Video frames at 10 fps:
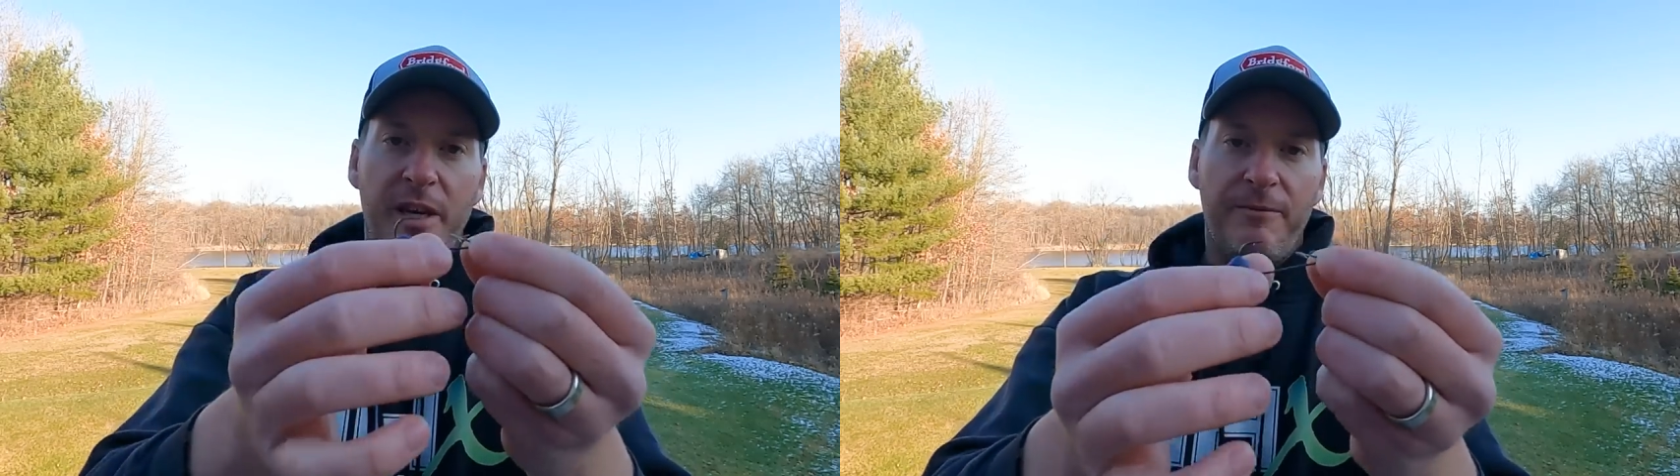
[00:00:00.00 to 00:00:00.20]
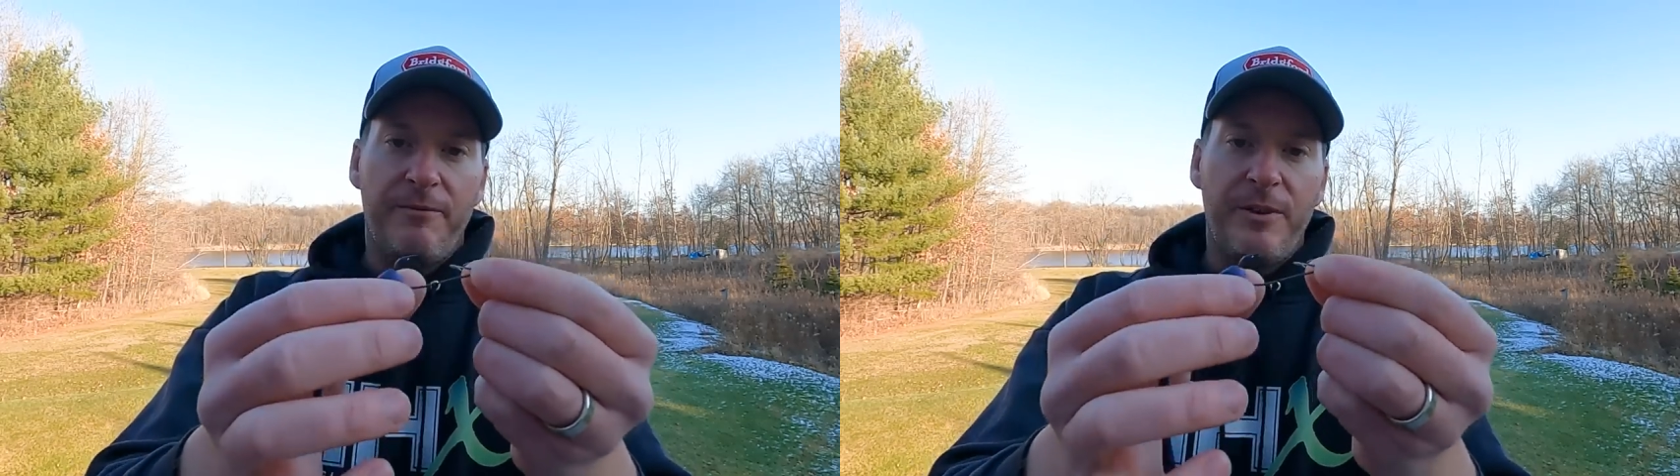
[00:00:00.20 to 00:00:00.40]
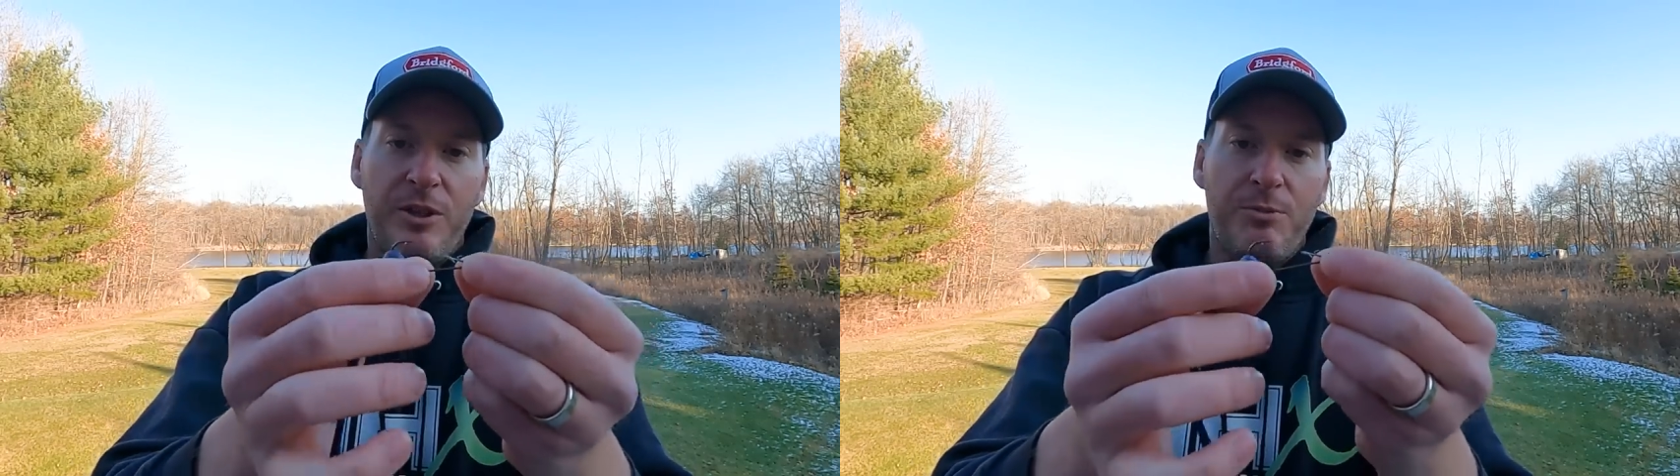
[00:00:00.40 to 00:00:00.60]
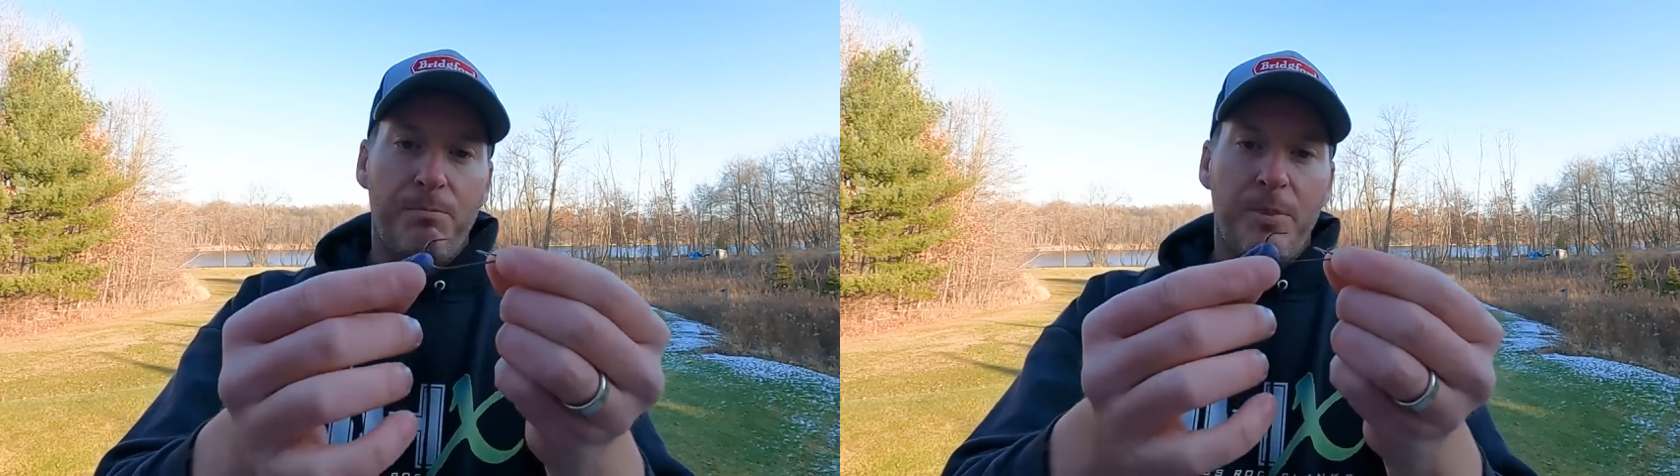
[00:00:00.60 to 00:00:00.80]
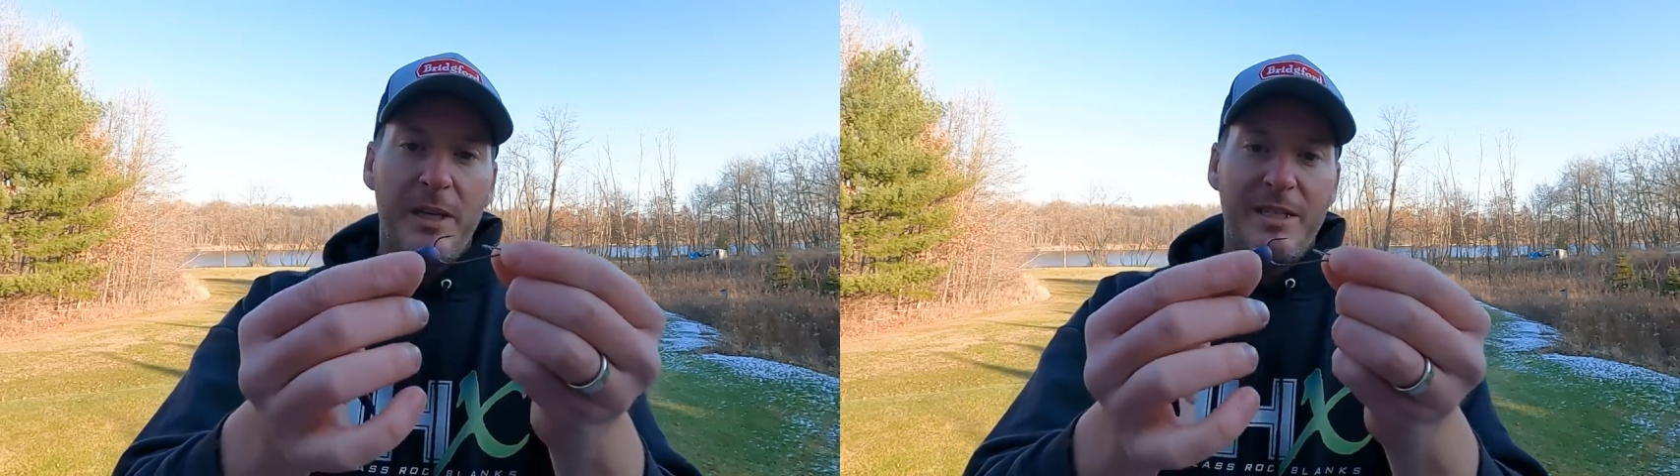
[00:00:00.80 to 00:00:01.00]
that fish
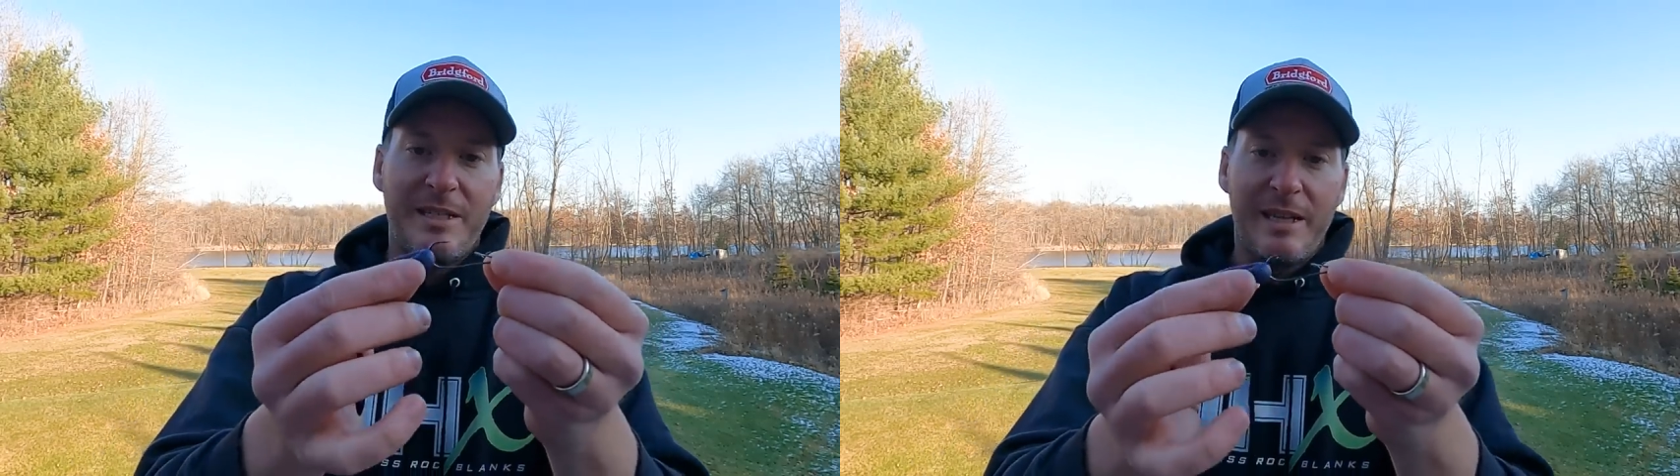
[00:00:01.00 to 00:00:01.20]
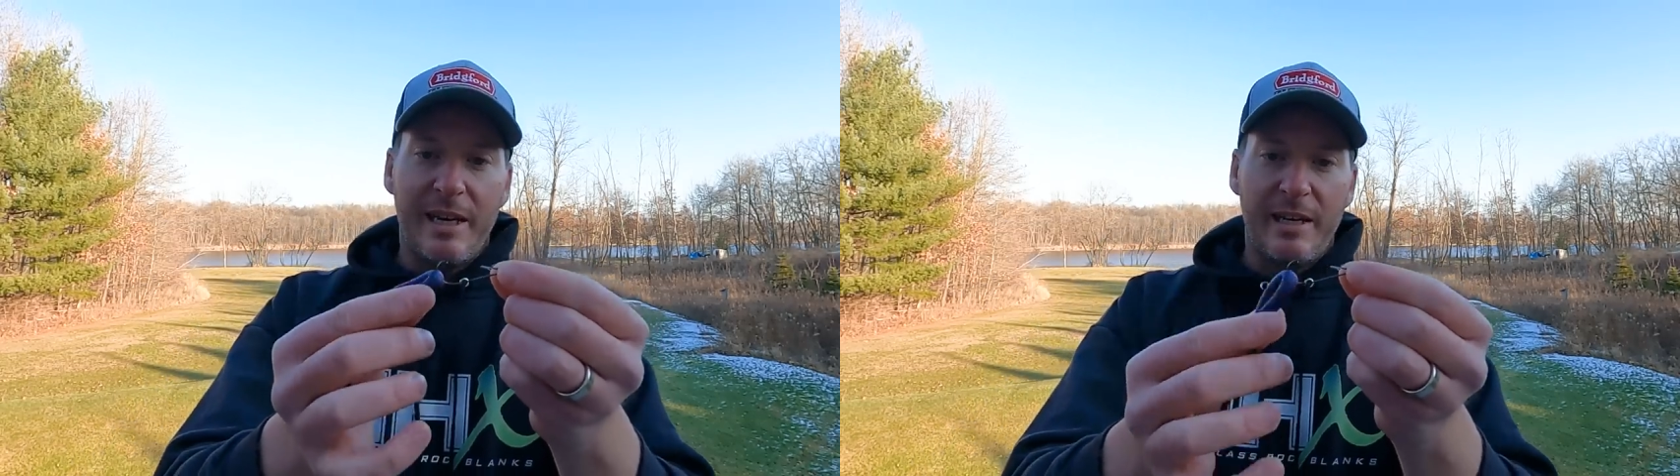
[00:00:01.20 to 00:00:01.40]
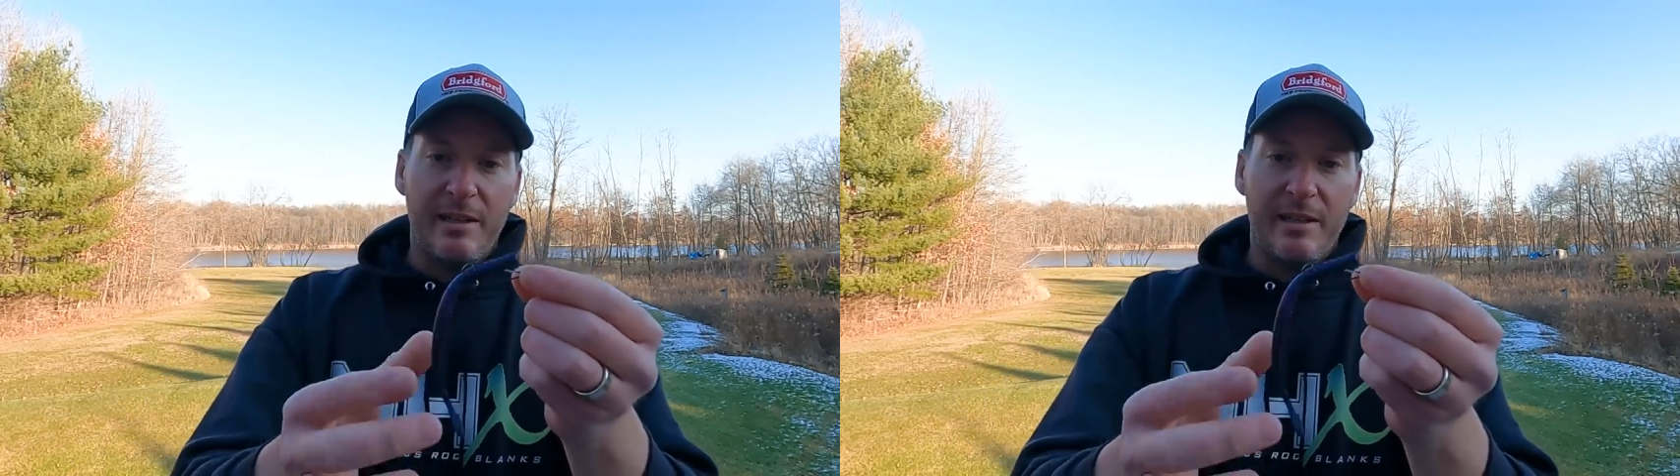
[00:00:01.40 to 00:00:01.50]
bites that